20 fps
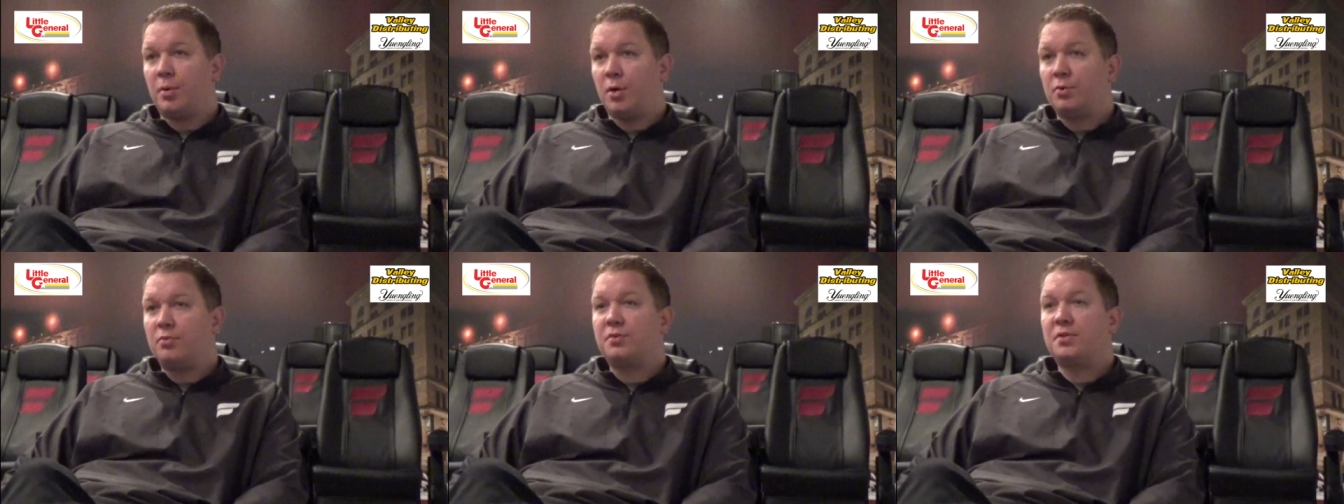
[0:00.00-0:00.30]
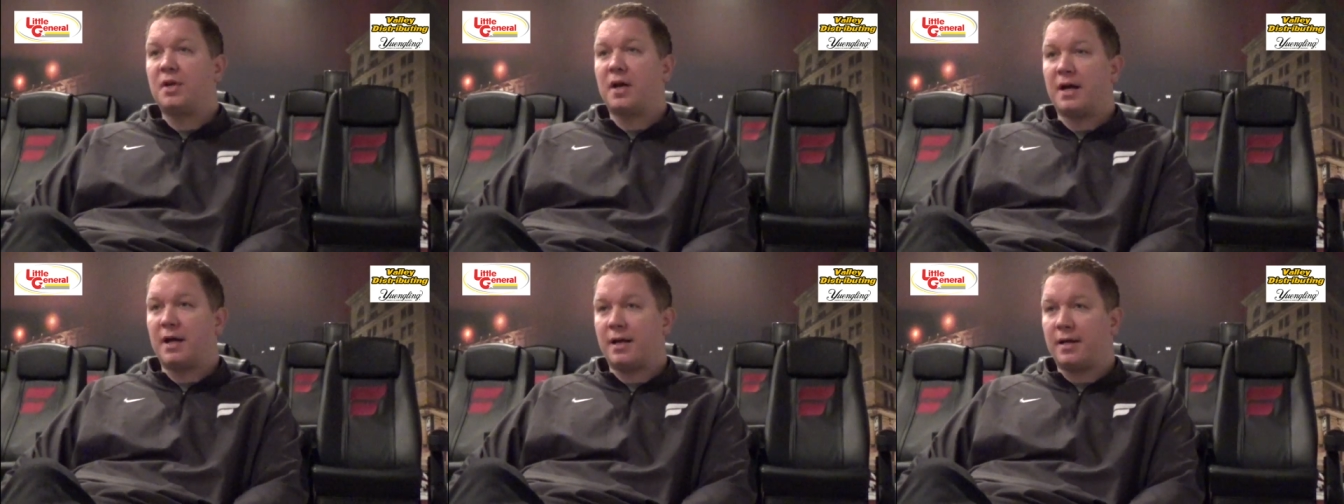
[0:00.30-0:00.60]

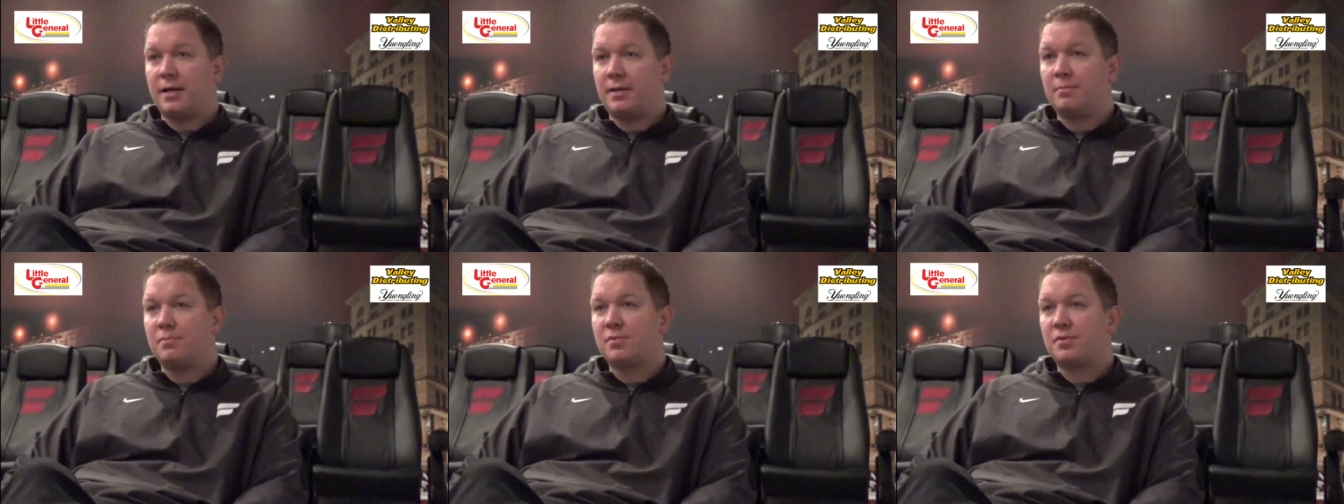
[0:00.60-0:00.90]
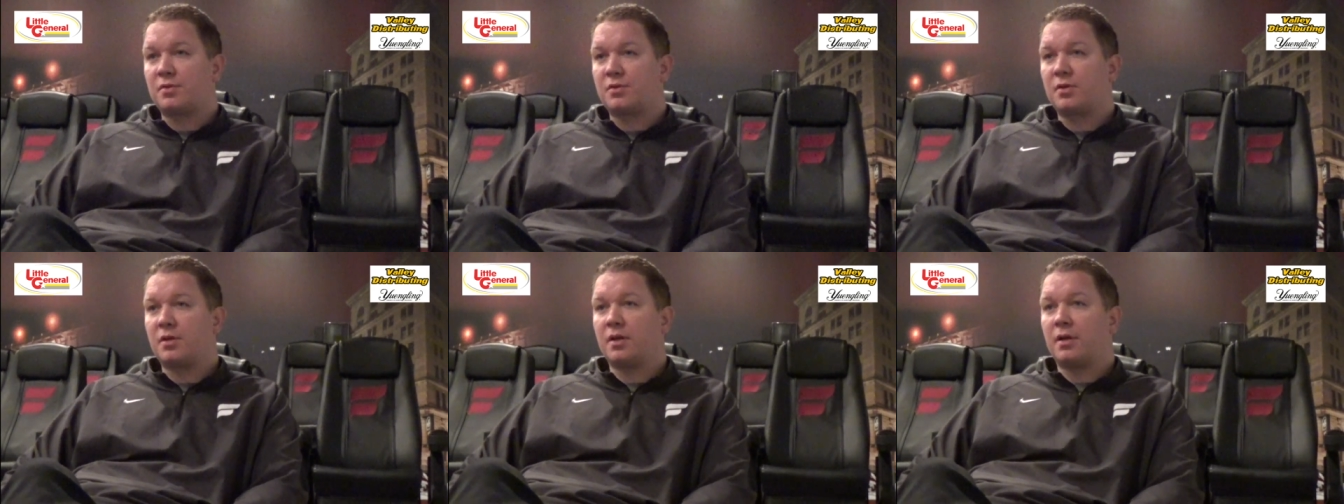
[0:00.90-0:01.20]
Both
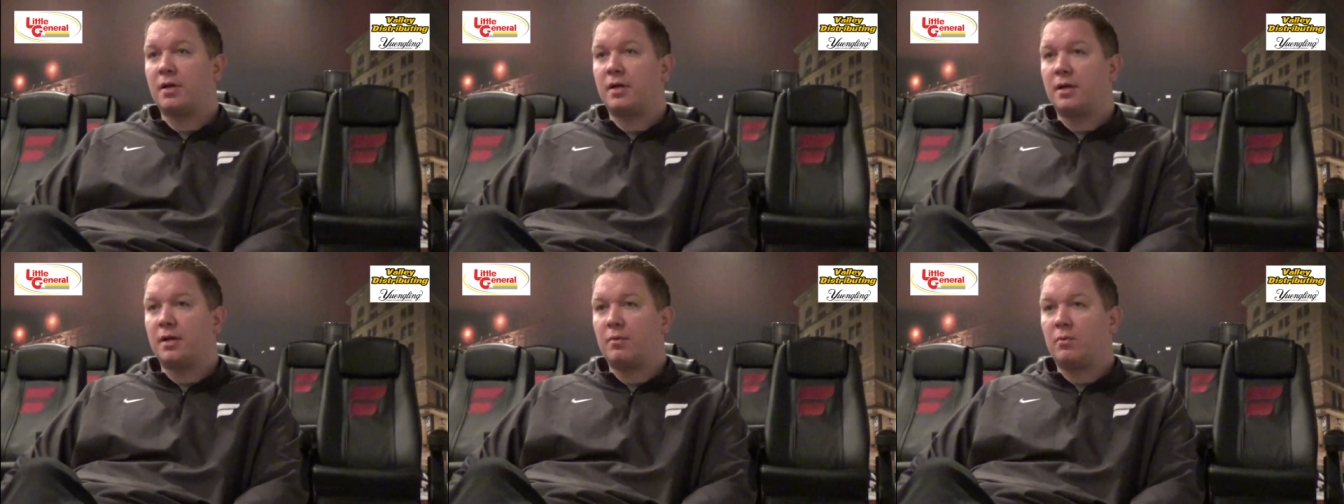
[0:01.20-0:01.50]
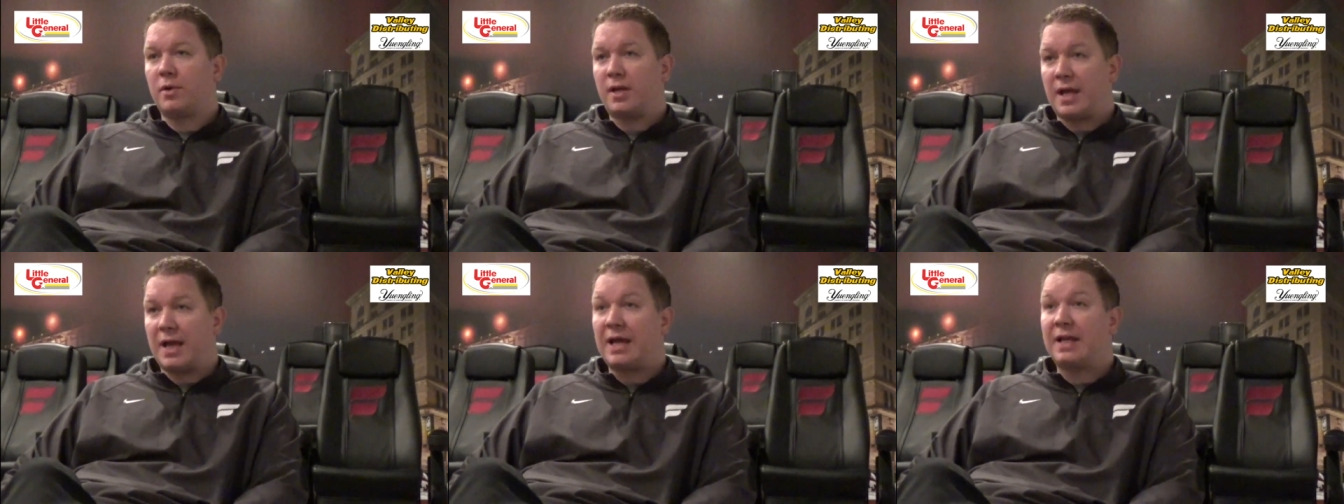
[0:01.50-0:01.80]
times
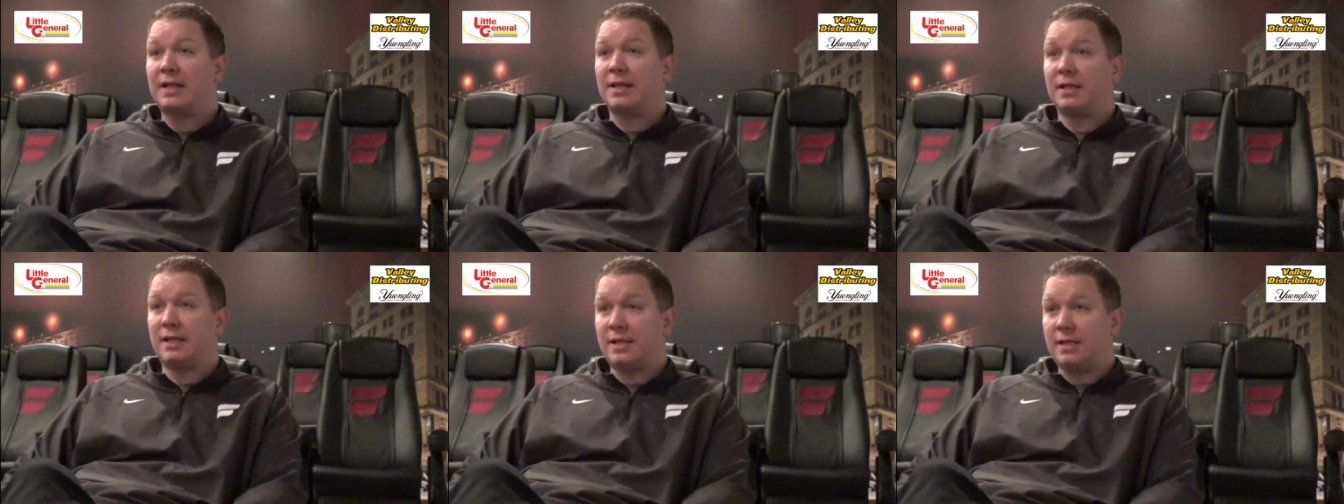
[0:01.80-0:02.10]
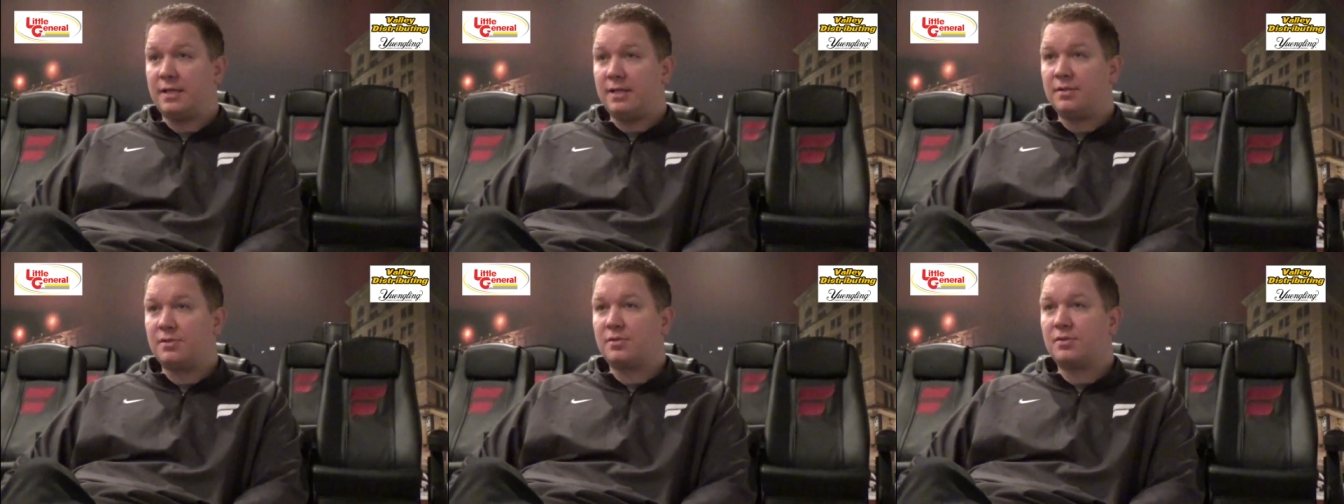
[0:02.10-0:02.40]
we had
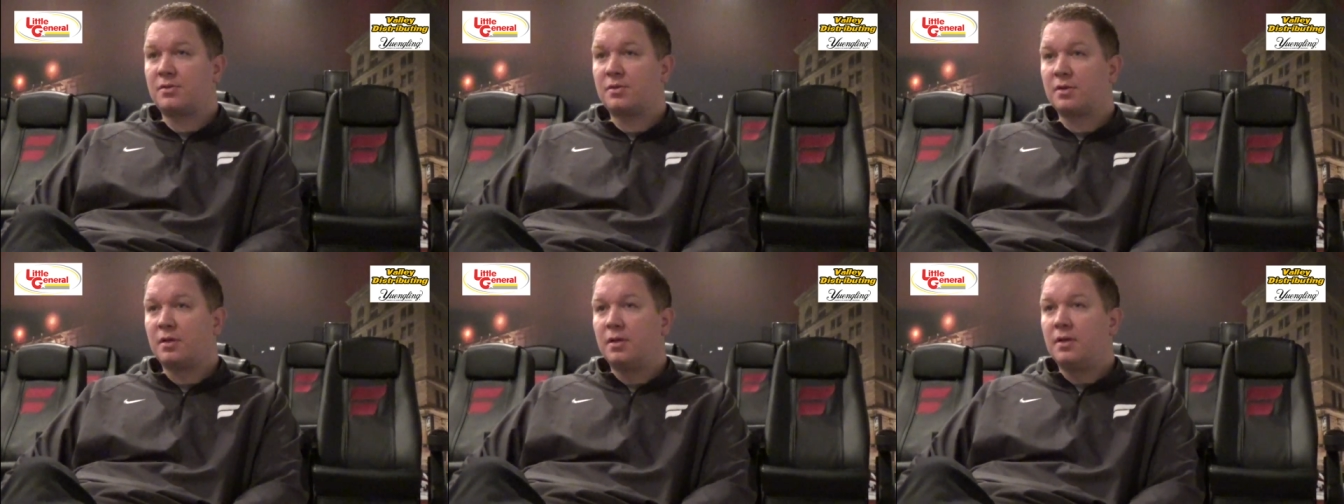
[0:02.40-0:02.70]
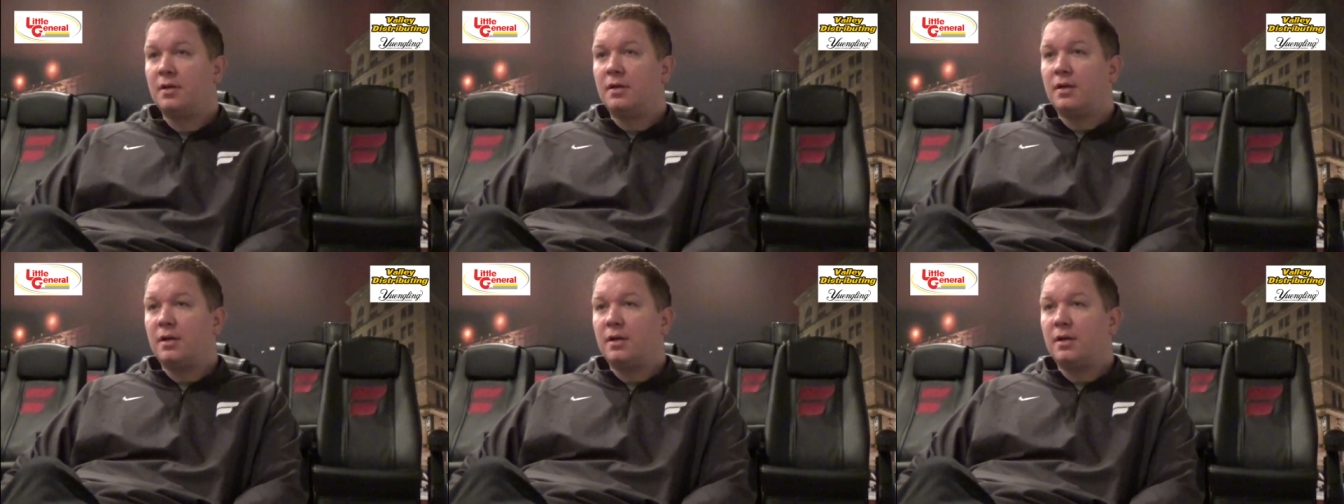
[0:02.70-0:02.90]
leads,